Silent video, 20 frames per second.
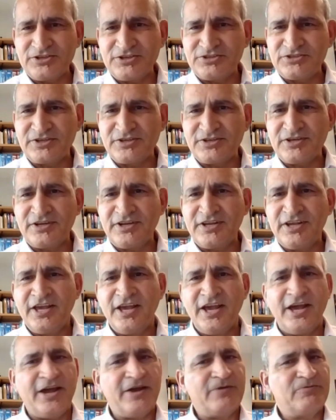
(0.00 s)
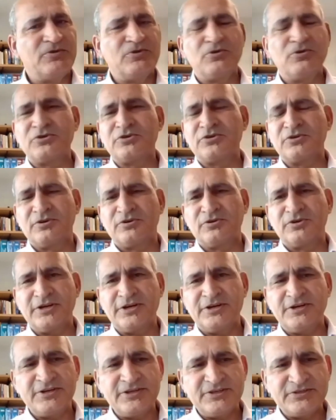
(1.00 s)
region have not
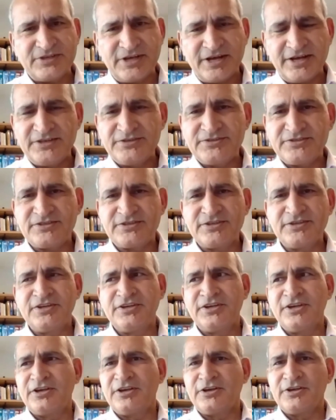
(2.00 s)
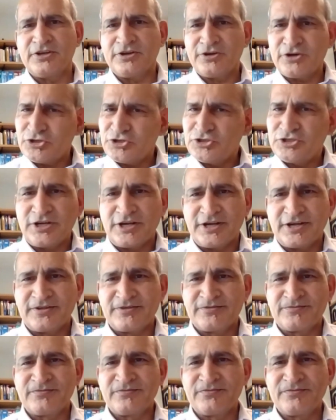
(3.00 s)
criticized Russia
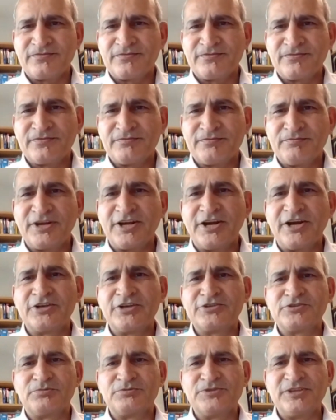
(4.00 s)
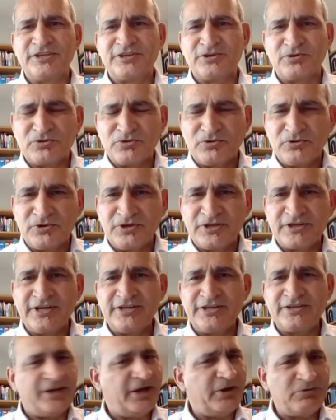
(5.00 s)
because of their ongoing
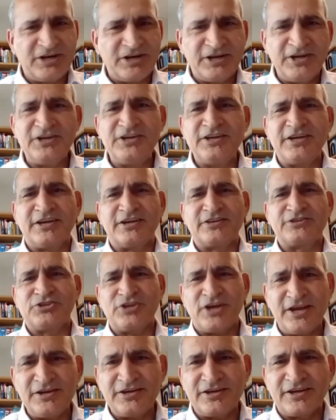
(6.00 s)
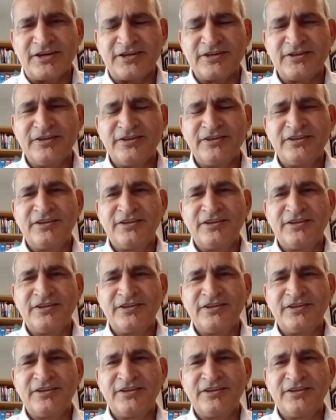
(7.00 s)
relief. I mean, India, China,